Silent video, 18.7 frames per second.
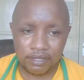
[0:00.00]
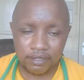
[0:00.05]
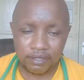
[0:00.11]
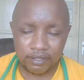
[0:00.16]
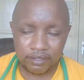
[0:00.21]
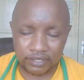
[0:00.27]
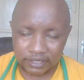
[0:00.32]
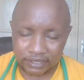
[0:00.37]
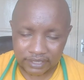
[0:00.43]

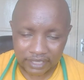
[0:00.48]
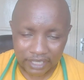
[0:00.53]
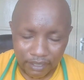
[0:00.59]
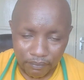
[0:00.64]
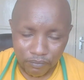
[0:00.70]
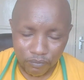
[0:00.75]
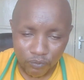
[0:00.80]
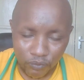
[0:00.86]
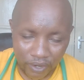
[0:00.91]
The
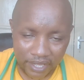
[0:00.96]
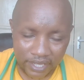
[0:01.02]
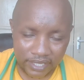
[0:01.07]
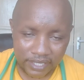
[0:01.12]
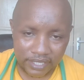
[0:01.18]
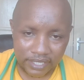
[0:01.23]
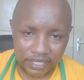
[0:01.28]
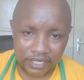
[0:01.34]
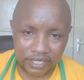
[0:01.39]
same
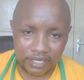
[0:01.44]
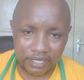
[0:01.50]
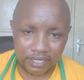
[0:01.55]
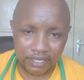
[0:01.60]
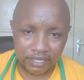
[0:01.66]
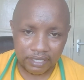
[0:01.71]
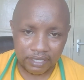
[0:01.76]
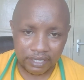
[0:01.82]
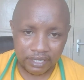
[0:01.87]
way
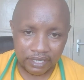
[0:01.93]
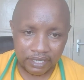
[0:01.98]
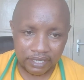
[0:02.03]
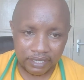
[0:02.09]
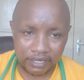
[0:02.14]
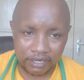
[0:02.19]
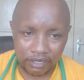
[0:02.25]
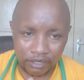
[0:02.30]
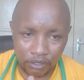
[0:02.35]

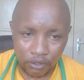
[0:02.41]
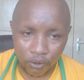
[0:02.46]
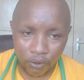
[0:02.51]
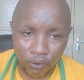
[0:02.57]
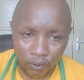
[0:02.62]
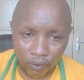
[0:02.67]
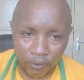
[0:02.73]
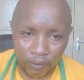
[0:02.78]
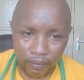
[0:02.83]
a
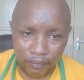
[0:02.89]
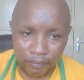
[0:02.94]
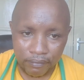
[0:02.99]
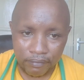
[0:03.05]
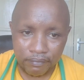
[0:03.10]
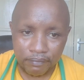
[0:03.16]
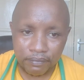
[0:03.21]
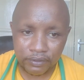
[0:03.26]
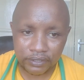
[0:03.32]
low
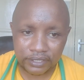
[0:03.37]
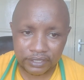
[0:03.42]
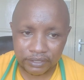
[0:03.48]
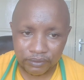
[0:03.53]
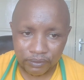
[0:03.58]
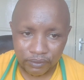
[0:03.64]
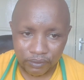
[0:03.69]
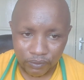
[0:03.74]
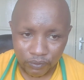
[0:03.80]
body
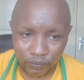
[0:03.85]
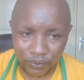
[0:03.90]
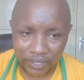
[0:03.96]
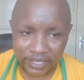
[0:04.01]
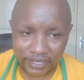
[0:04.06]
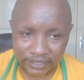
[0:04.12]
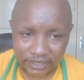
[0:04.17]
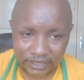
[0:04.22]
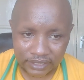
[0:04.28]

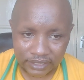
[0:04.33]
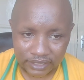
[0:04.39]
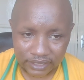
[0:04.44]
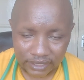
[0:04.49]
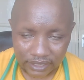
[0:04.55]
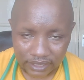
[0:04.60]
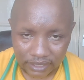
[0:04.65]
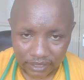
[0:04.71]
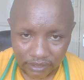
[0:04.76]
weight
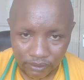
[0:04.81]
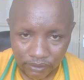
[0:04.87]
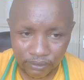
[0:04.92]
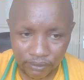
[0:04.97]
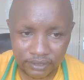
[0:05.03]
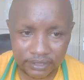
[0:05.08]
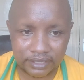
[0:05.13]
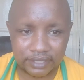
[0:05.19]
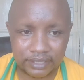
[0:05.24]

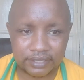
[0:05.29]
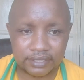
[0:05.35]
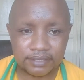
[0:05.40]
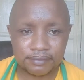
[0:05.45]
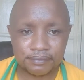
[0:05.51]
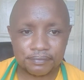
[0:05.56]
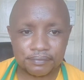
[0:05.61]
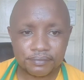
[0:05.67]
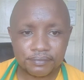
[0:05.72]
causes.
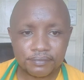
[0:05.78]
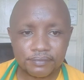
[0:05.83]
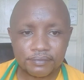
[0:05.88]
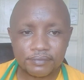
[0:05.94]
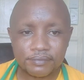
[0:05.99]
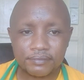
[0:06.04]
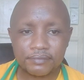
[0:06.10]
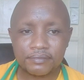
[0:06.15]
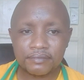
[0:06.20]

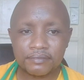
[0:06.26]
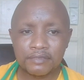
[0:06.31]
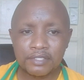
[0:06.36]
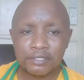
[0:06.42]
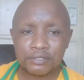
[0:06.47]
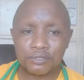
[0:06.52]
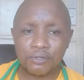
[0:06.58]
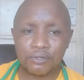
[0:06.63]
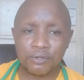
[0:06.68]

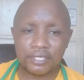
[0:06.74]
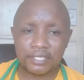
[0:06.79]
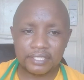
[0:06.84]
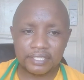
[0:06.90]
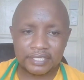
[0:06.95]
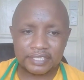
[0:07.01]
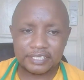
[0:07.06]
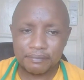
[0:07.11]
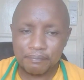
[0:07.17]
So
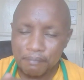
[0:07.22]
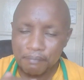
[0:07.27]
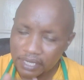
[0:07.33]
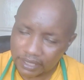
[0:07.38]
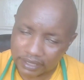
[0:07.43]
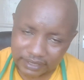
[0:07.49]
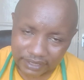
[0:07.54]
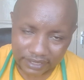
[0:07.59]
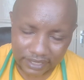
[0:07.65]
it
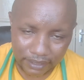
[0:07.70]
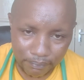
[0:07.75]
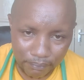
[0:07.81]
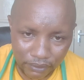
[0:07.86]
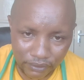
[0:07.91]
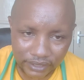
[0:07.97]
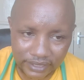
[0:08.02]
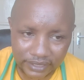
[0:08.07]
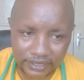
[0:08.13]
makes the
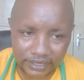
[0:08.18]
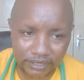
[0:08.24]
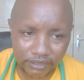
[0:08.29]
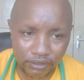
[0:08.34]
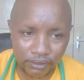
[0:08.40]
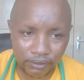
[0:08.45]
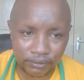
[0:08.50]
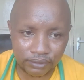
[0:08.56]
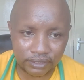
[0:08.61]
body
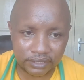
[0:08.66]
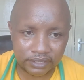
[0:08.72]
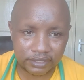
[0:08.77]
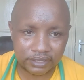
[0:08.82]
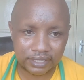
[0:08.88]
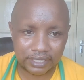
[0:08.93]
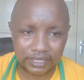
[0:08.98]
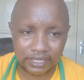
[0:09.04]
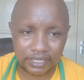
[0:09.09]

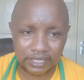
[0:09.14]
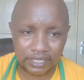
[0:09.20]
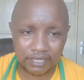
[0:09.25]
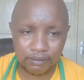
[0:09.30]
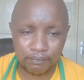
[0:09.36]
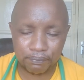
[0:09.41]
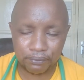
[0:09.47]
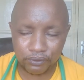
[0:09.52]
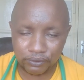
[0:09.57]

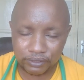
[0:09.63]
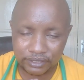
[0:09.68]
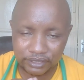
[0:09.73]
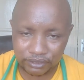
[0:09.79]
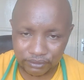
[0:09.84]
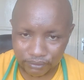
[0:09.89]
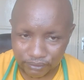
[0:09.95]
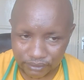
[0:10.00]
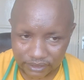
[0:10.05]

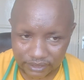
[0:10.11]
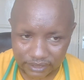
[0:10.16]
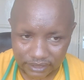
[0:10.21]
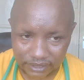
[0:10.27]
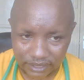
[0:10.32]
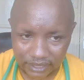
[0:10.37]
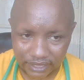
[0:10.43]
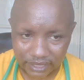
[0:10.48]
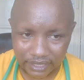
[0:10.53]
produce
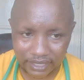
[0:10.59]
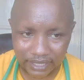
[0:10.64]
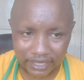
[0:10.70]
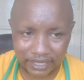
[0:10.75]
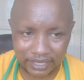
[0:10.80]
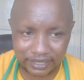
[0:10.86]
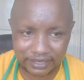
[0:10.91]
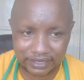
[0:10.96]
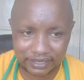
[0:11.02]

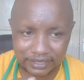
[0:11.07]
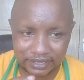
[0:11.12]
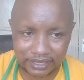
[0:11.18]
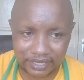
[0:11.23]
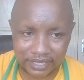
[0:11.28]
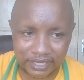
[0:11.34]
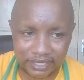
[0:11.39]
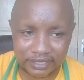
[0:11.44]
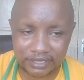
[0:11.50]

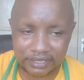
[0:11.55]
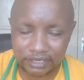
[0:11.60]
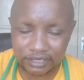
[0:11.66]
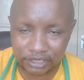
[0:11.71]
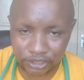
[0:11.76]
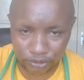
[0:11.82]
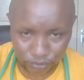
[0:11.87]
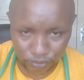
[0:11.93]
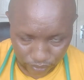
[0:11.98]
excess
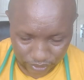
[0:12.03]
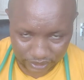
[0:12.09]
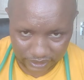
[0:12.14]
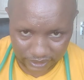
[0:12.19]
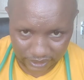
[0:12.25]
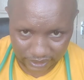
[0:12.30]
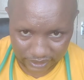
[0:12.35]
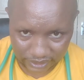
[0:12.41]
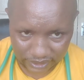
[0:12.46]

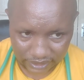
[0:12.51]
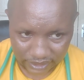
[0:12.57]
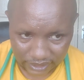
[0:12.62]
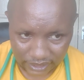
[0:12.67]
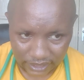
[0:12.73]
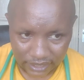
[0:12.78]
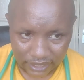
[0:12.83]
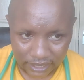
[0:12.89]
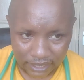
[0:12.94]
estrogen,
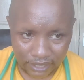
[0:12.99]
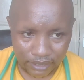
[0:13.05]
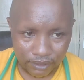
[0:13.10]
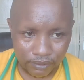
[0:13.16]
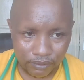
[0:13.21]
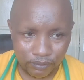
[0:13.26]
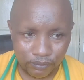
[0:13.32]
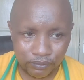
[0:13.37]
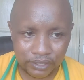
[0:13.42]

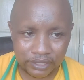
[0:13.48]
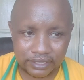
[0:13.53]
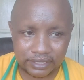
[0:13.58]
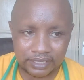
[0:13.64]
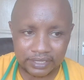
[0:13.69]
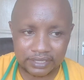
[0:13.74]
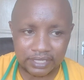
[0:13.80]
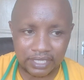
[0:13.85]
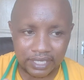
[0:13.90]
which
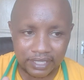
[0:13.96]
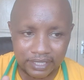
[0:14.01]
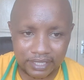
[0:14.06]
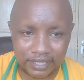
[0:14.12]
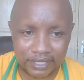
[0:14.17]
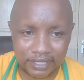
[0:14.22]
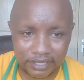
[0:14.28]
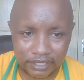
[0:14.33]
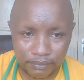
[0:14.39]
is a
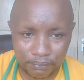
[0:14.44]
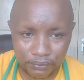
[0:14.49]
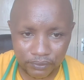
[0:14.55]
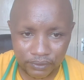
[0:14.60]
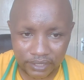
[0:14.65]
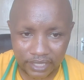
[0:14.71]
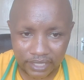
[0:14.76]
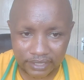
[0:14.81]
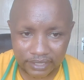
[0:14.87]
key
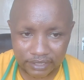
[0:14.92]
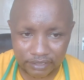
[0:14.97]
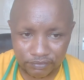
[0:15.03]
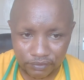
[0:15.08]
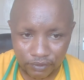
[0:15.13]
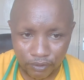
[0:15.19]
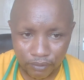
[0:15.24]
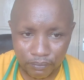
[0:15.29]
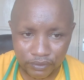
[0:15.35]
reproductive
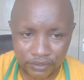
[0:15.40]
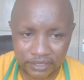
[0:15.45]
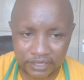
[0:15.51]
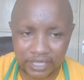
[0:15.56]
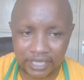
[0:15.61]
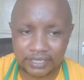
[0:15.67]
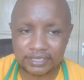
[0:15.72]
hormone, and